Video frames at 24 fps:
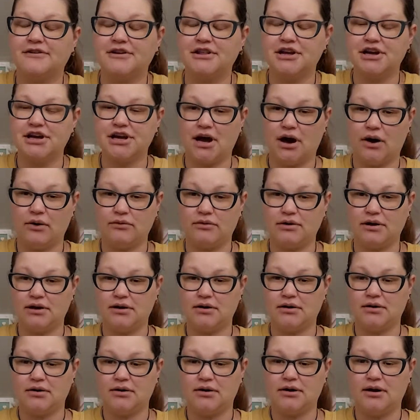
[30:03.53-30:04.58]
yoke,
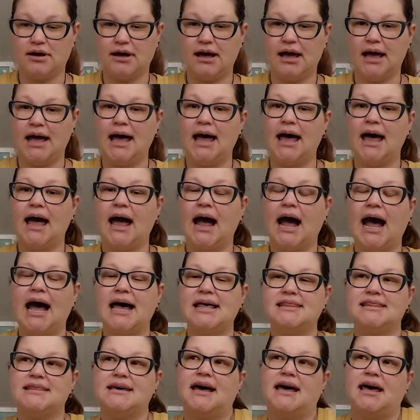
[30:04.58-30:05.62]

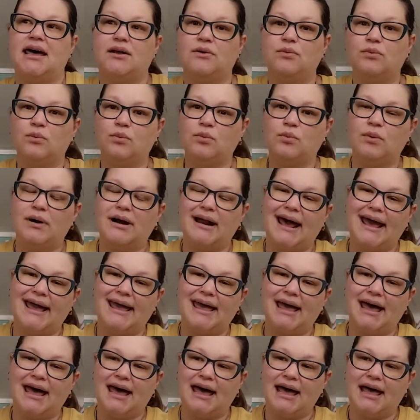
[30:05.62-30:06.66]
and then when I
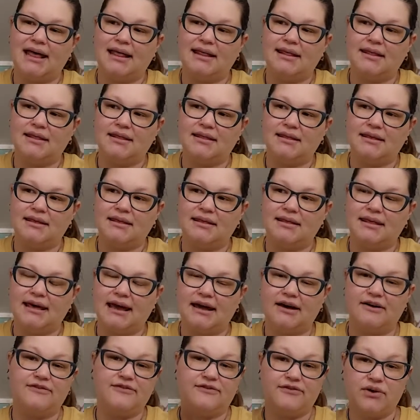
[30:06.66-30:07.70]
get
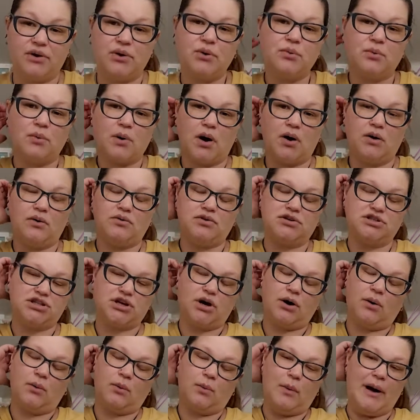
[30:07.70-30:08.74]
like a few rows
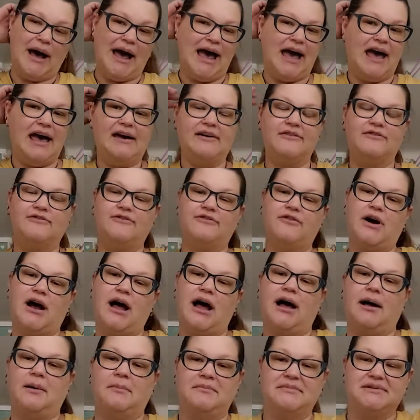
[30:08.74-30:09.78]
away
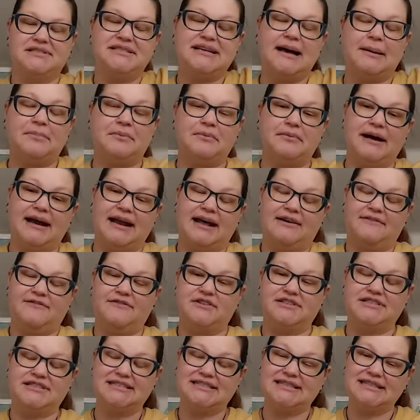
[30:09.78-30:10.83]
from separating for
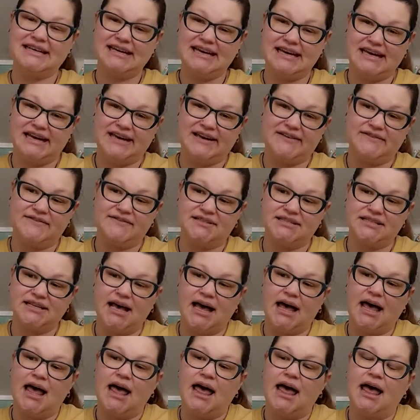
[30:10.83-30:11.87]
sleeves,
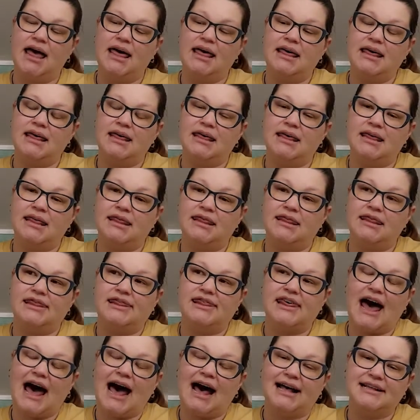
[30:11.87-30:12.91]

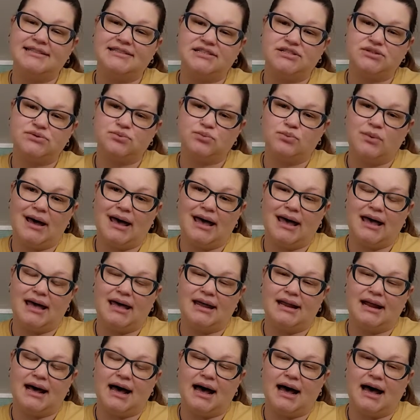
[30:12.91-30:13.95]
that's
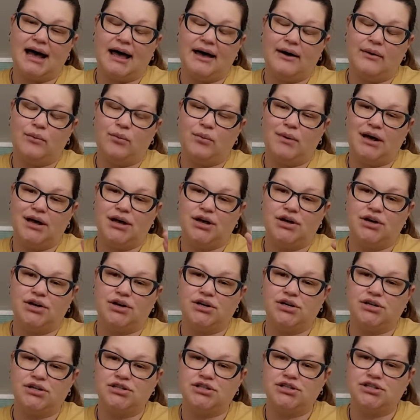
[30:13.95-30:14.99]
when I
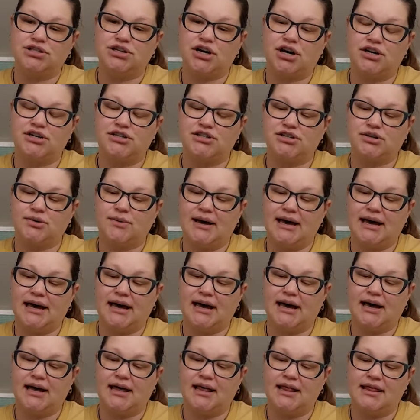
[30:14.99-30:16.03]
will start
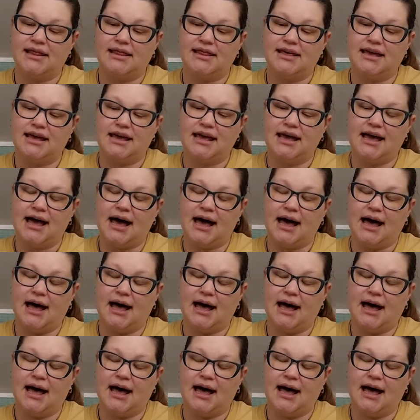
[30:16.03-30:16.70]
doing the